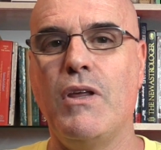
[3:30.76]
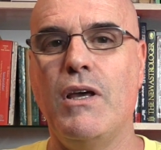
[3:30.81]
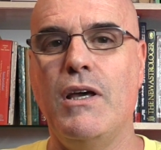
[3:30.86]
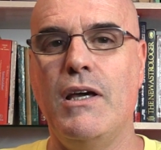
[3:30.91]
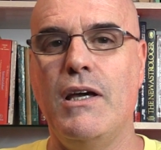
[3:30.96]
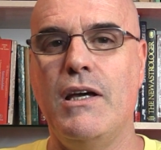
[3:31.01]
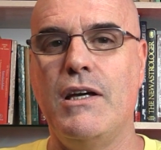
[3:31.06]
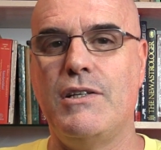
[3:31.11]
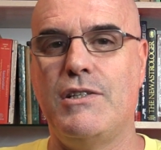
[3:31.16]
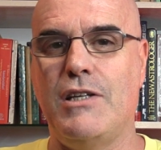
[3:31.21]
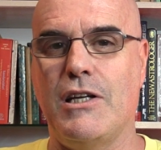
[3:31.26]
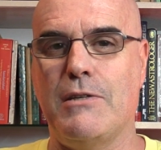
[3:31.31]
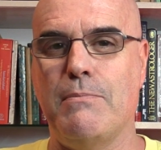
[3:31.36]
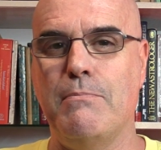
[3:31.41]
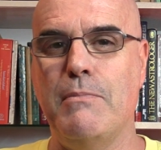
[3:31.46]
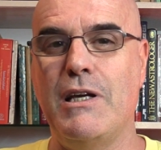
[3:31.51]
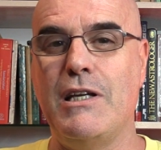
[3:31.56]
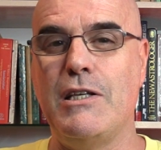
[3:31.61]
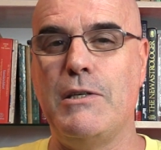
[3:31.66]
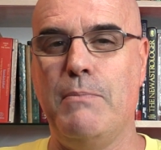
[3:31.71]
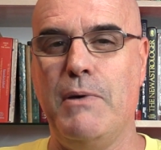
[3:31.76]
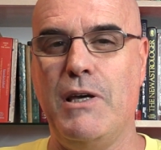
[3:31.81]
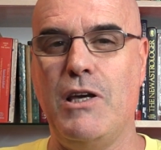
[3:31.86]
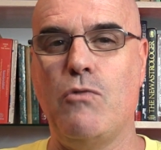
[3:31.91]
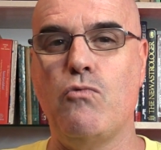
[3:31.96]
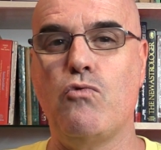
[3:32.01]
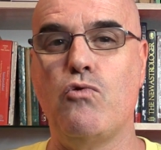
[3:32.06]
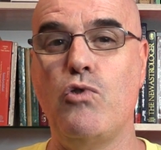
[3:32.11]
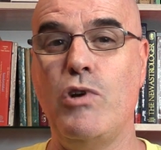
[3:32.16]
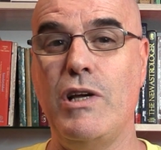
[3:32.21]
It just means
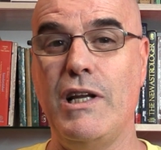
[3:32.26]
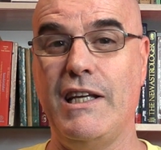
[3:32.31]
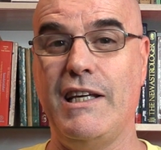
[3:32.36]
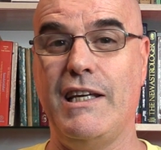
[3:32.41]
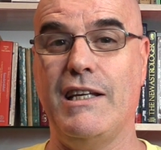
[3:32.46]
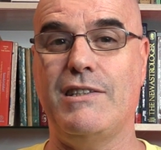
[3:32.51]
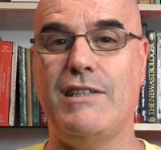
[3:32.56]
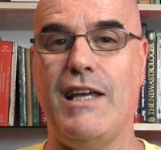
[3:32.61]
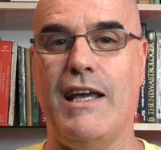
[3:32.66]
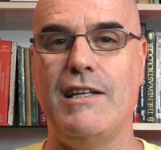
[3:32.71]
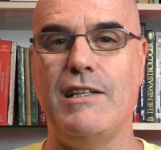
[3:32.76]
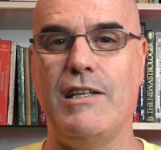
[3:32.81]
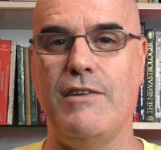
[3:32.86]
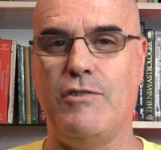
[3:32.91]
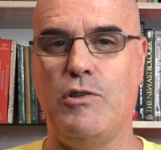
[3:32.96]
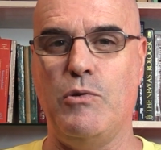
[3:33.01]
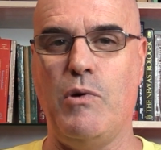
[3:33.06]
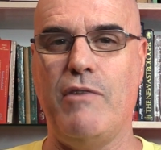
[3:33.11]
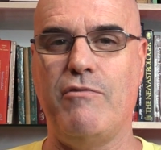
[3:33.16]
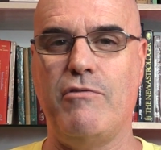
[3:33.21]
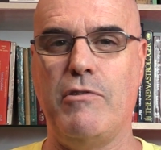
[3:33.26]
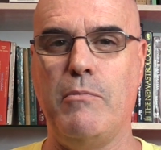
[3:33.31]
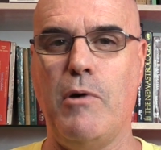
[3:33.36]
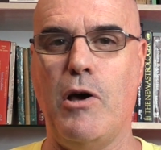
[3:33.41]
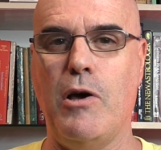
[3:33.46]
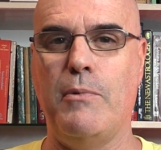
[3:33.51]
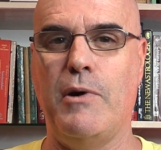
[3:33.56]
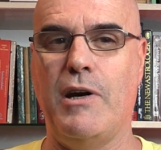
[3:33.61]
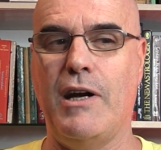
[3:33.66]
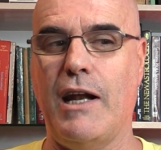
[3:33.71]
being really attentive to every
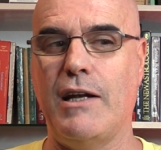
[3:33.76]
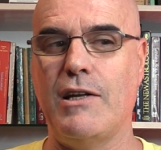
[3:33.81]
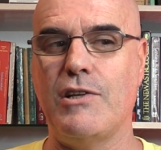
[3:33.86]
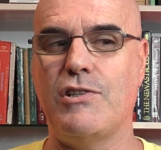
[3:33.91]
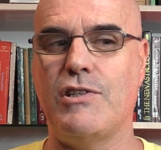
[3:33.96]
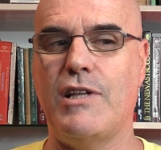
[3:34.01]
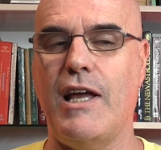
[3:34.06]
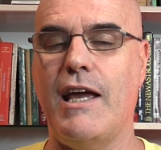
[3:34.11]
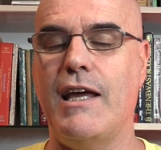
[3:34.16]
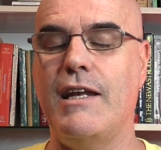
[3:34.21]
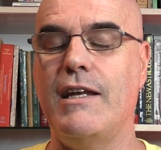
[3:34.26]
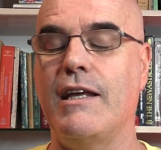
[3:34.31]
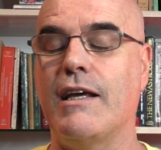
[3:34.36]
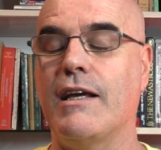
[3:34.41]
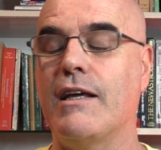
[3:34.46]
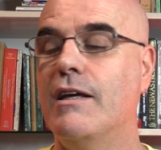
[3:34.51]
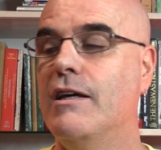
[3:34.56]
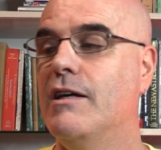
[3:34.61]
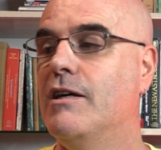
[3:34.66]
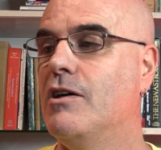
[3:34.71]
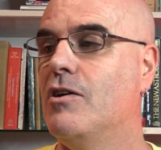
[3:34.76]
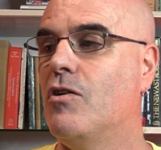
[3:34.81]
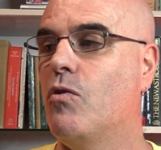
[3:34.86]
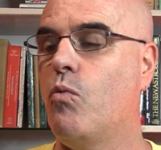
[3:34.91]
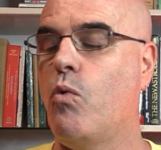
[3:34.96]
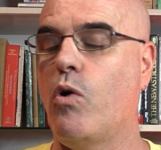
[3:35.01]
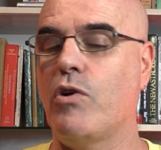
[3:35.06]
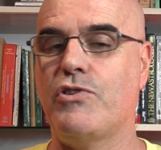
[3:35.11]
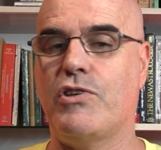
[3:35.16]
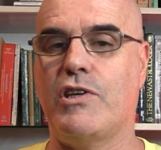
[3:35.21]
moment and understanding
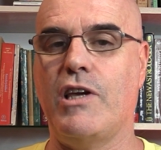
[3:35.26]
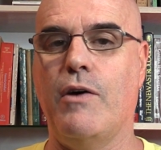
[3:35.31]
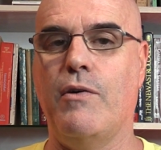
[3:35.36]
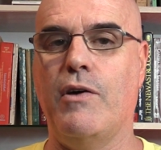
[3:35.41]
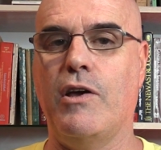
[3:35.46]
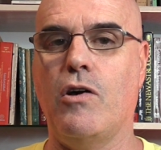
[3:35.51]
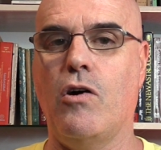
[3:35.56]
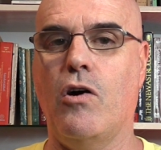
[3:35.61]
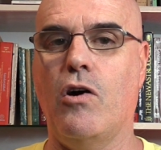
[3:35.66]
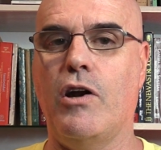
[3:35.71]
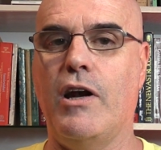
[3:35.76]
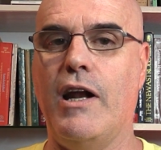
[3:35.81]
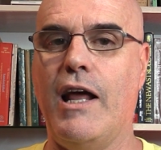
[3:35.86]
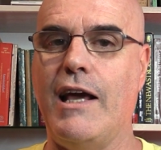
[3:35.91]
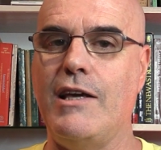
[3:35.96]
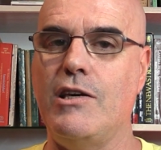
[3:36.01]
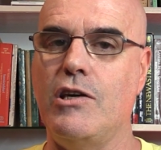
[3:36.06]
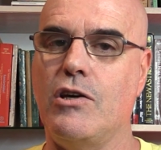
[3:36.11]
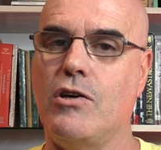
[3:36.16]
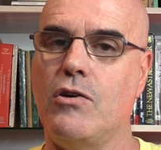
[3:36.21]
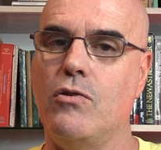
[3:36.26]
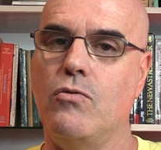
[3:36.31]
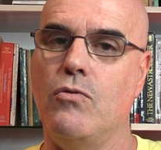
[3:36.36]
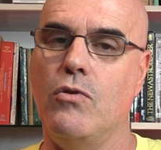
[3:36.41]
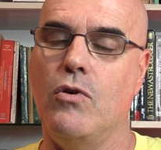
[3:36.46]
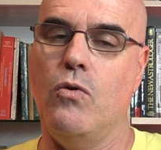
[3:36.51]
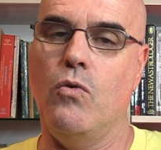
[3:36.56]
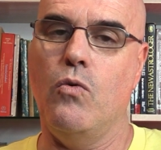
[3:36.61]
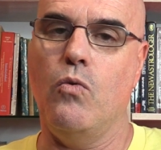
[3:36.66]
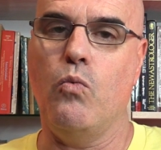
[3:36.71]
what's going on and how you
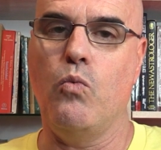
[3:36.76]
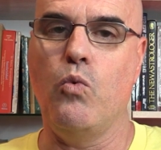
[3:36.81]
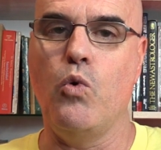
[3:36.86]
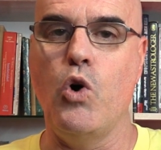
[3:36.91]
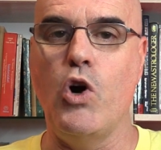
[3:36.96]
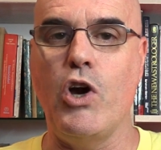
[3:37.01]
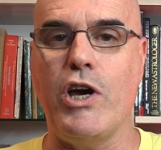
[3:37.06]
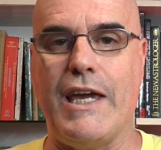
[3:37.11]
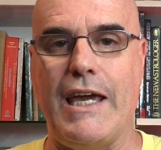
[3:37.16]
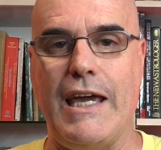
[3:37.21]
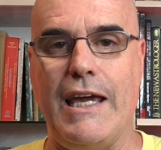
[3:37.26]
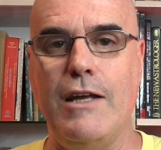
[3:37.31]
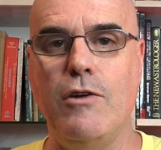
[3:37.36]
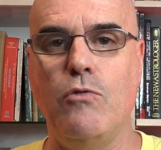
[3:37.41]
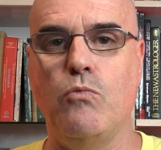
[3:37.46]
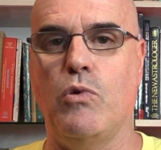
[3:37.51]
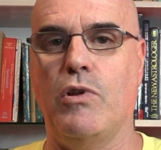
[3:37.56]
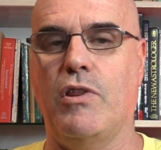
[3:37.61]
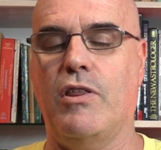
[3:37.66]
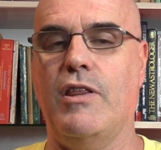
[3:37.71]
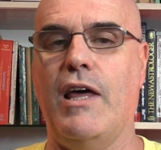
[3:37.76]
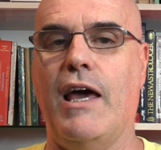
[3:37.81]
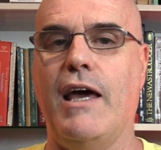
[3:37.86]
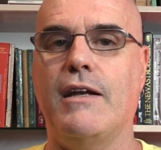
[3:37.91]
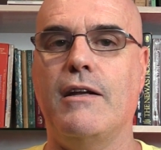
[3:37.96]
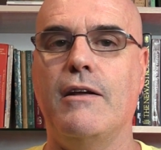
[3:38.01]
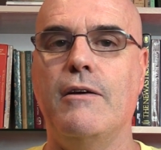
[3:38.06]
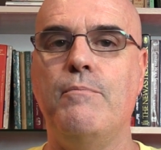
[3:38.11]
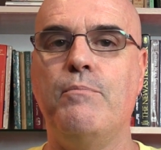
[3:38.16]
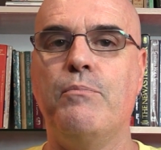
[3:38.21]
can work in with
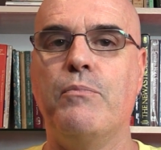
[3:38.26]
that